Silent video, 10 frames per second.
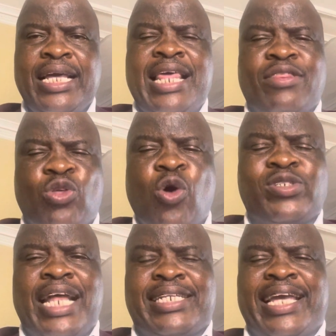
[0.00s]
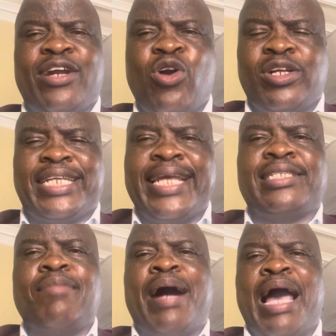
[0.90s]
There are those that cannot
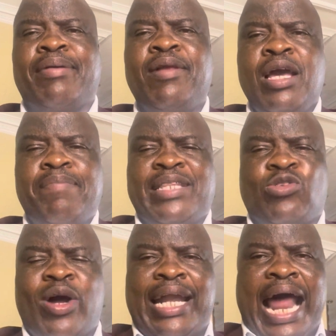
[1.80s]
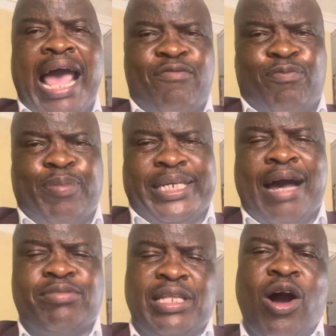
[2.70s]
read the Bible, but your life
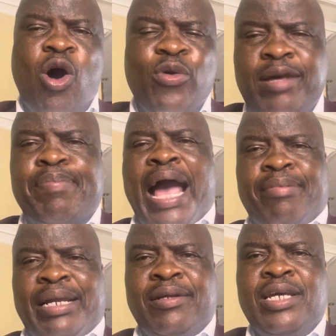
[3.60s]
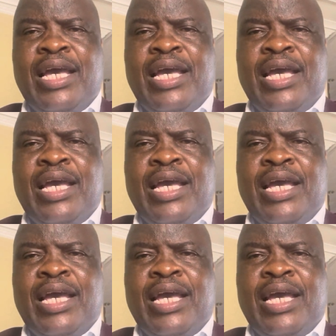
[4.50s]
becomes the only Bible.